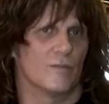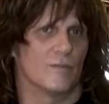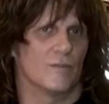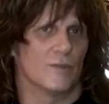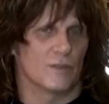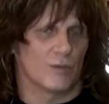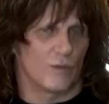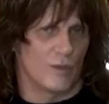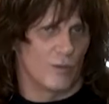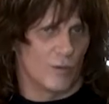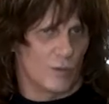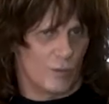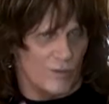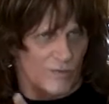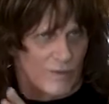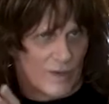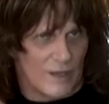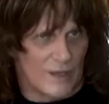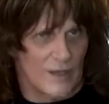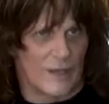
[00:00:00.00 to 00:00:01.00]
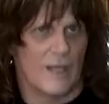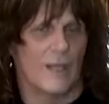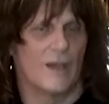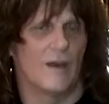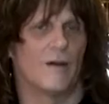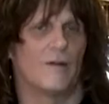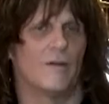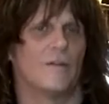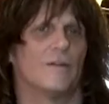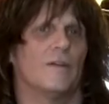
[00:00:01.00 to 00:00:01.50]
between what we've got
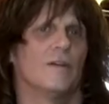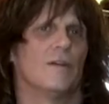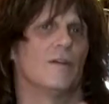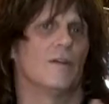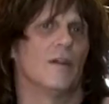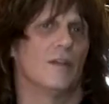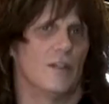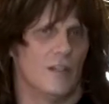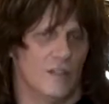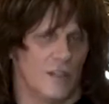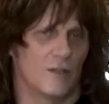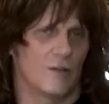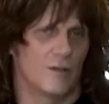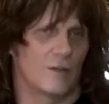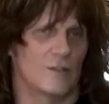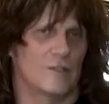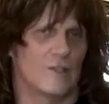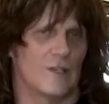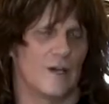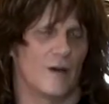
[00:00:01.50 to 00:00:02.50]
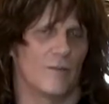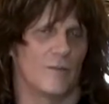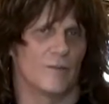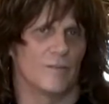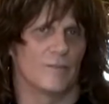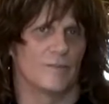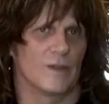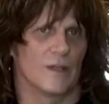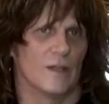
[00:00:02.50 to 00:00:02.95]
now and the Icarus album.